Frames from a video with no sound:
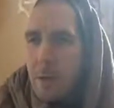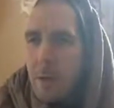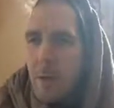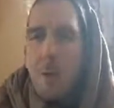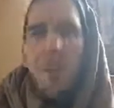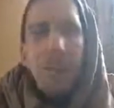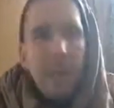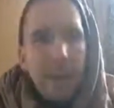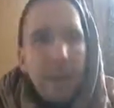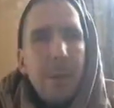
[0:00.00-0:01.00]
So the
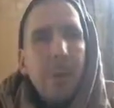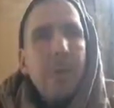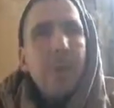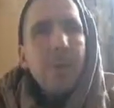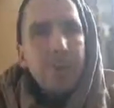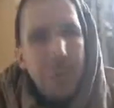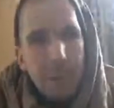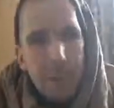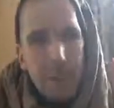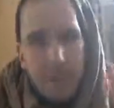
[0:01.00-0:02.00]
beginning is you
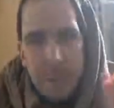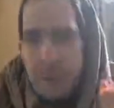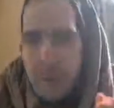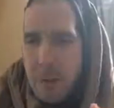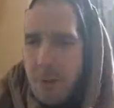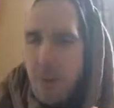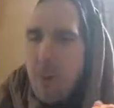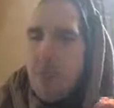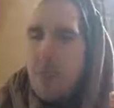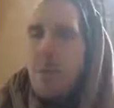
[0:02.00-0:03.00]
receive the seeds of
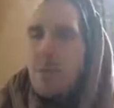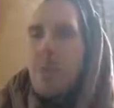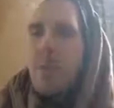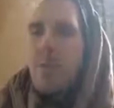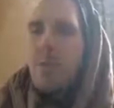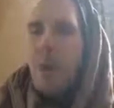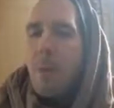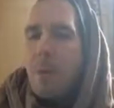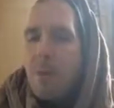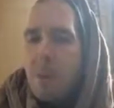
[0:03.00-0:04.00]
devotional service
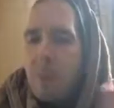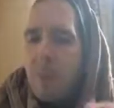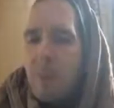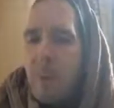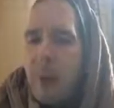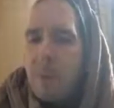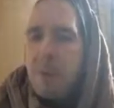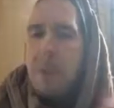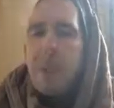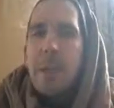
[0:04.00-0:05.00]
from the spiritual
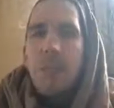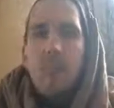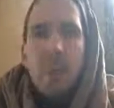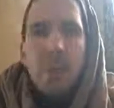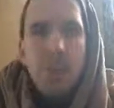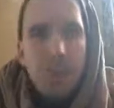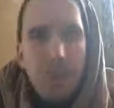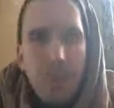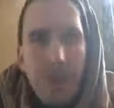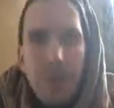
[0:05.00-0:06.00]
master. He gives you the
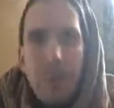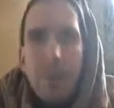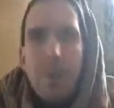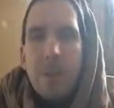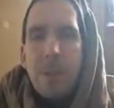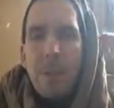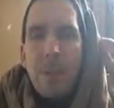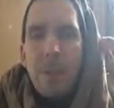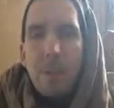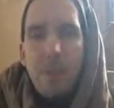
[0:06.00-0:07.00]
inspiration
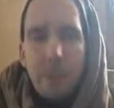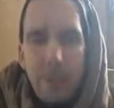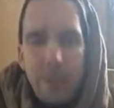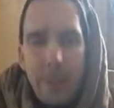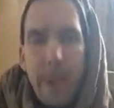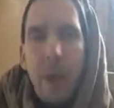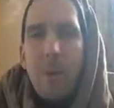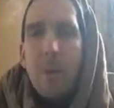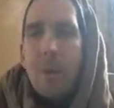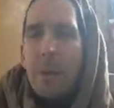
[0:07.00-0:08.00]
through
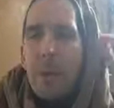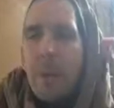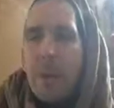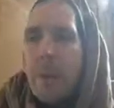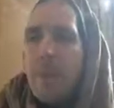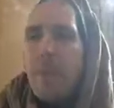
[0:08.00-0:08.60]
sound, through hearing.